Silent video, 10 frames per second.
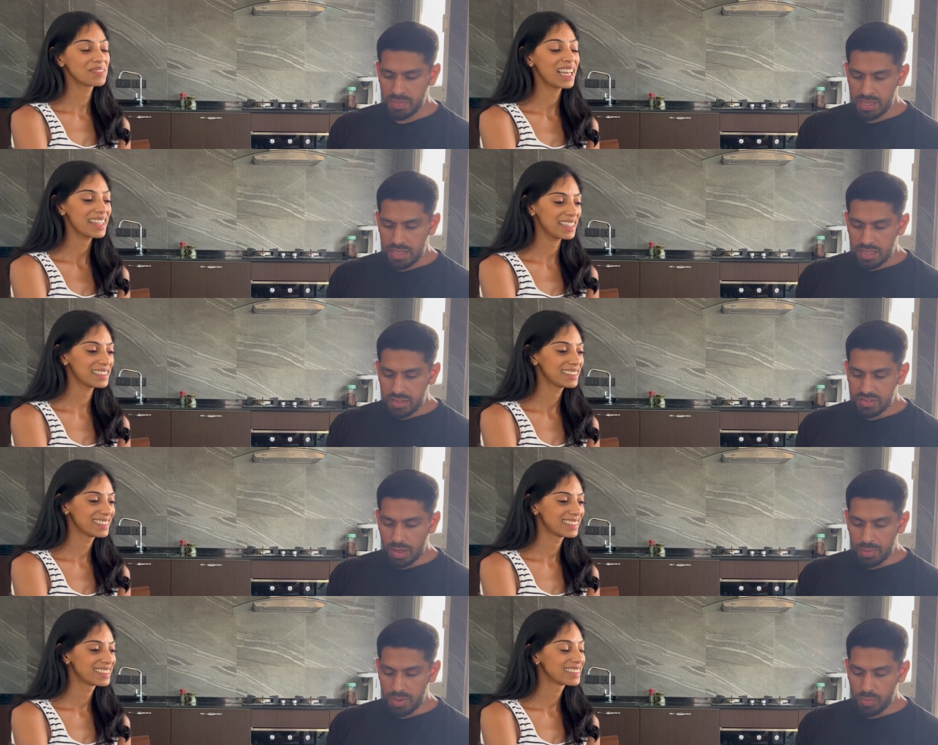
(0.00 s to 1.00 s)
Speaker 1: I like that. So
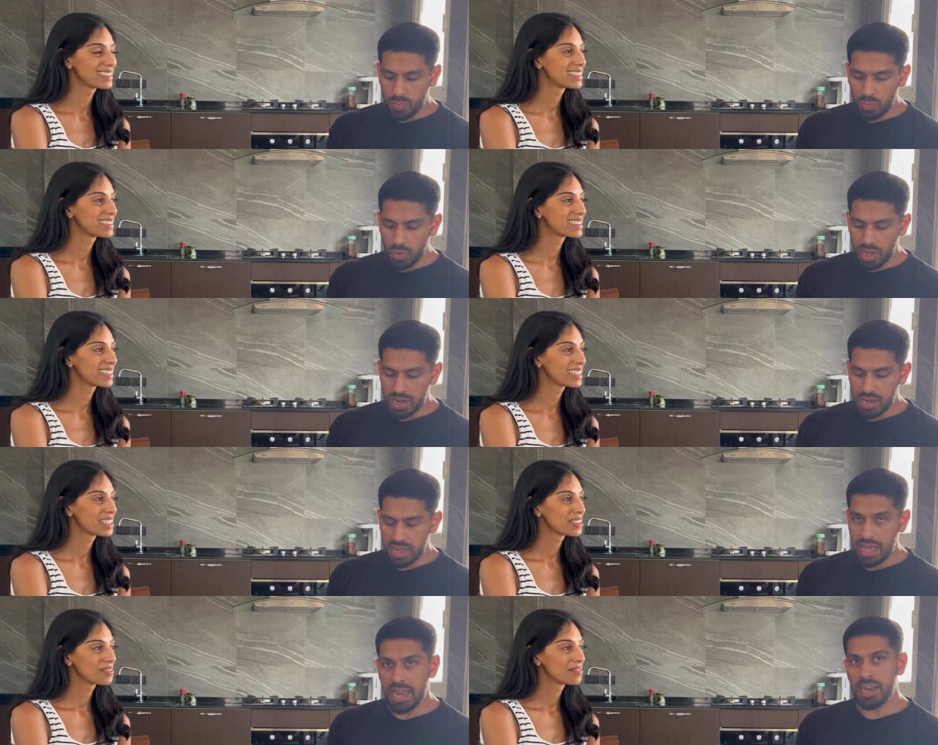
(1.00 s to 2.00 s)
that would be one,
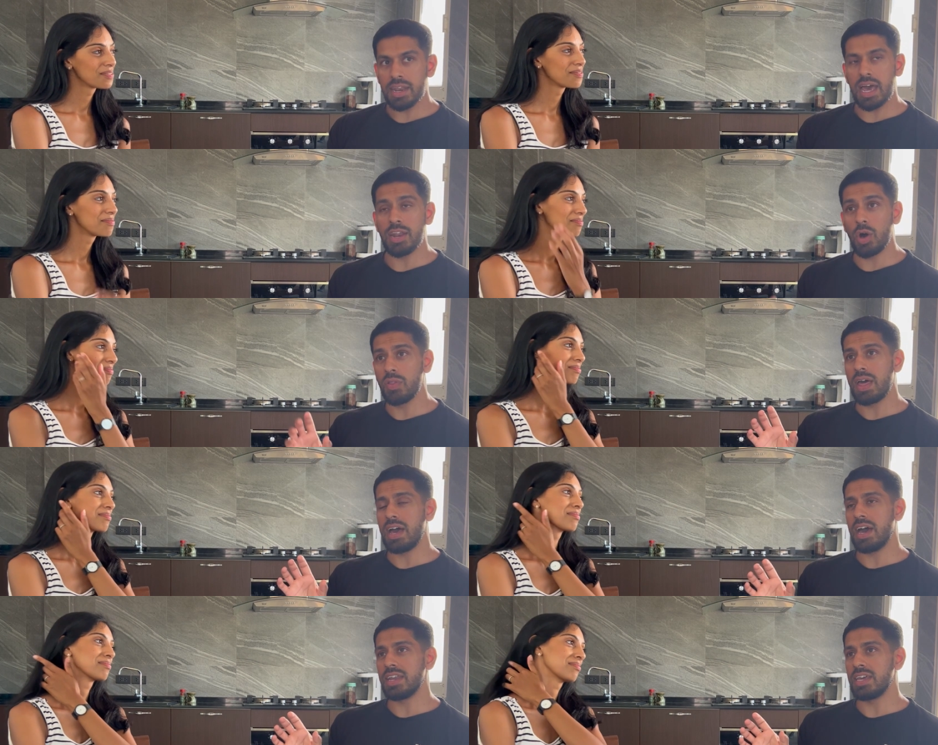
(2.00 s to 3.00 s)
and and on
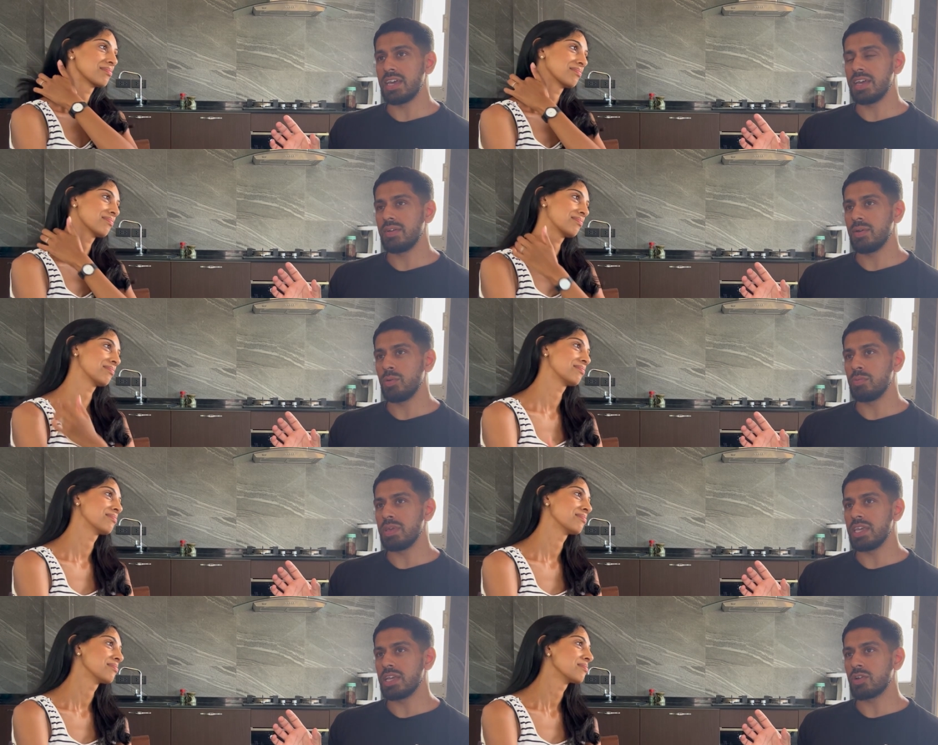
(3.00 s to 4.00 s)
that idea would
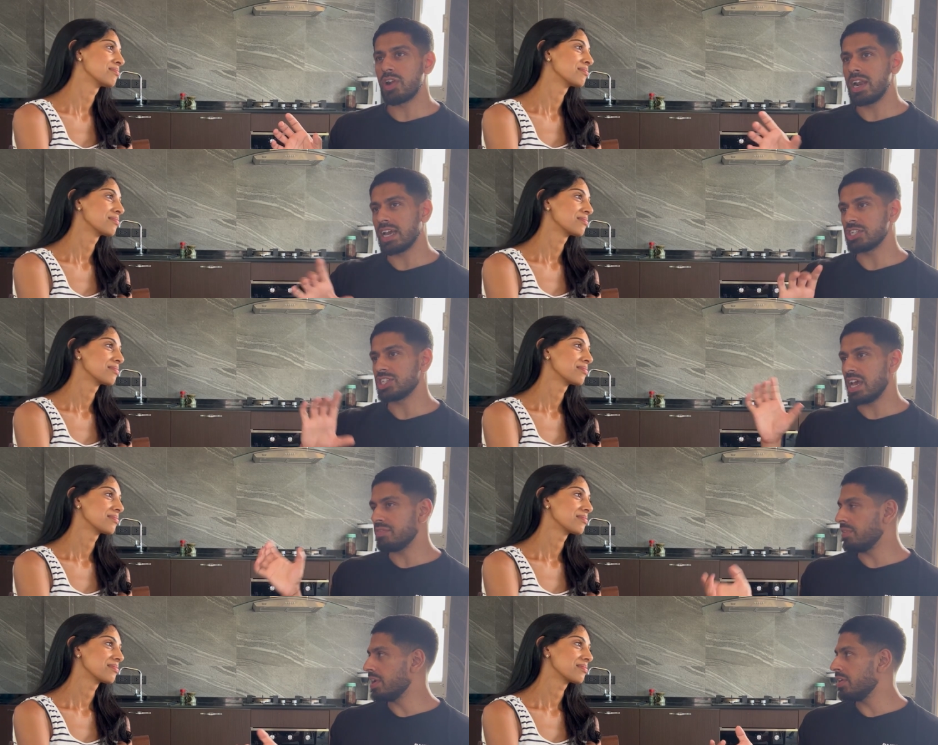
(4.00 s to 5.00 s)
be creating like a
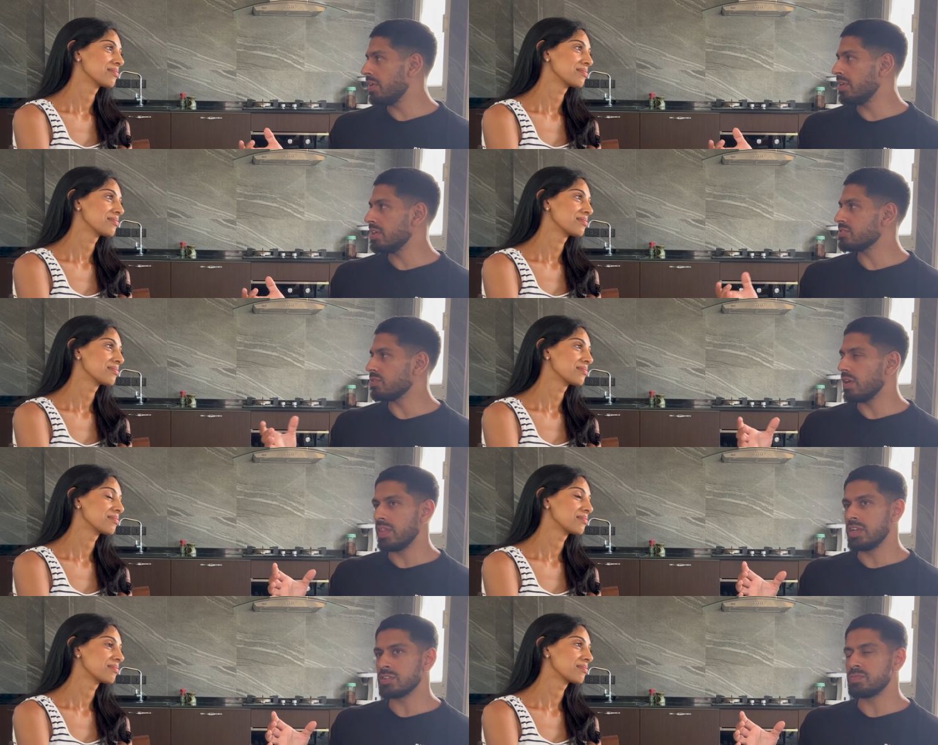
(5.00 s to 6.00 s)
shared fund around it. So
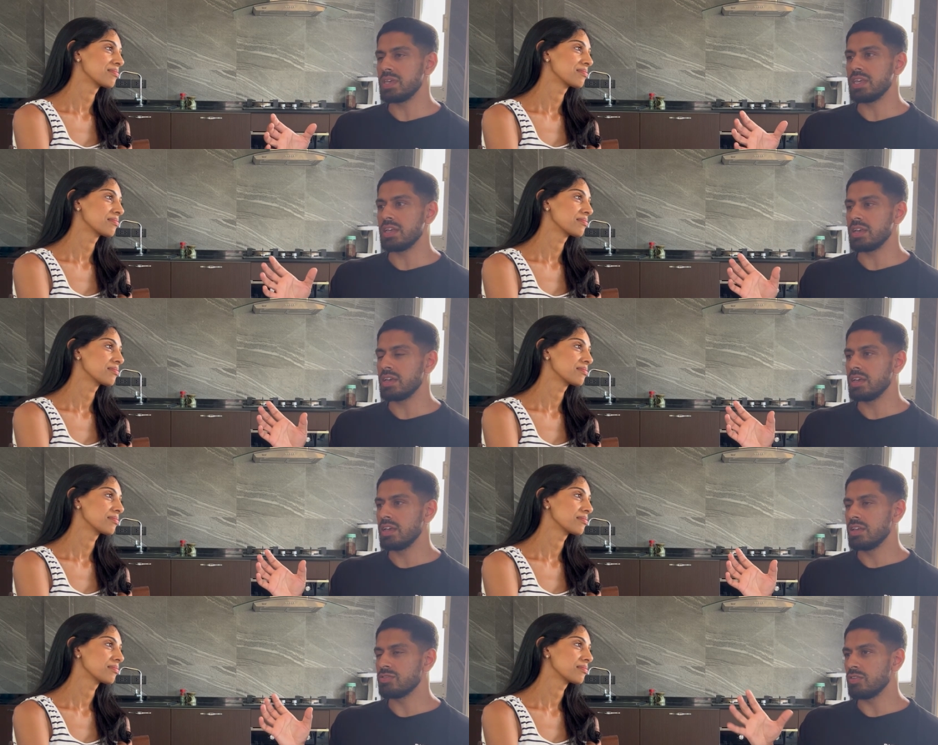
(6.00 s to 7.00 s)
rather than just being
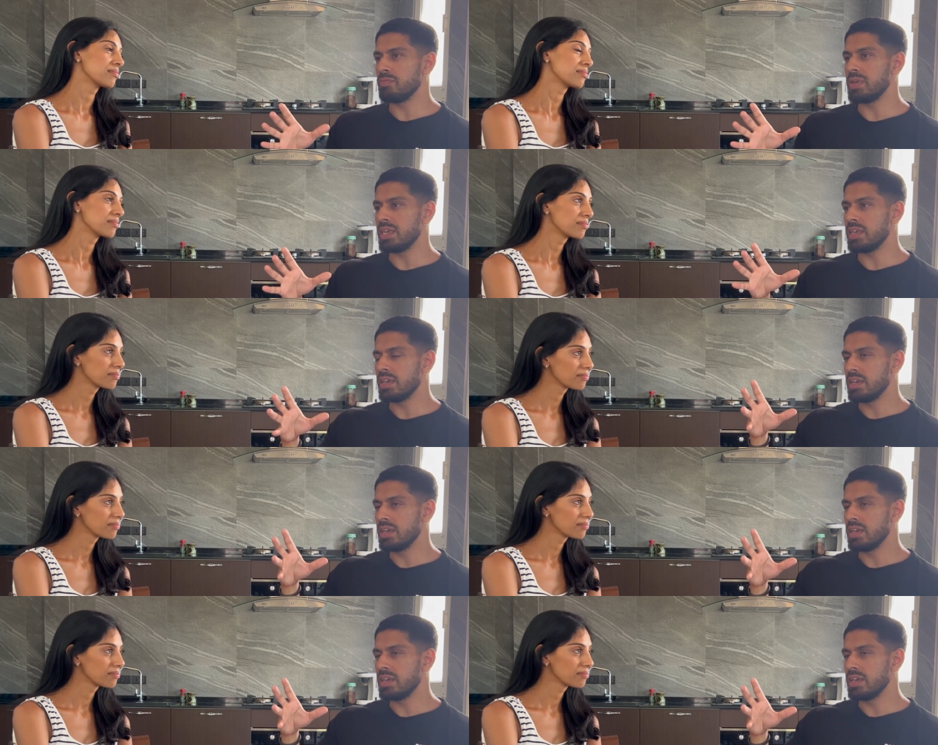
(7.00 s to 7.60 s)
sort of me,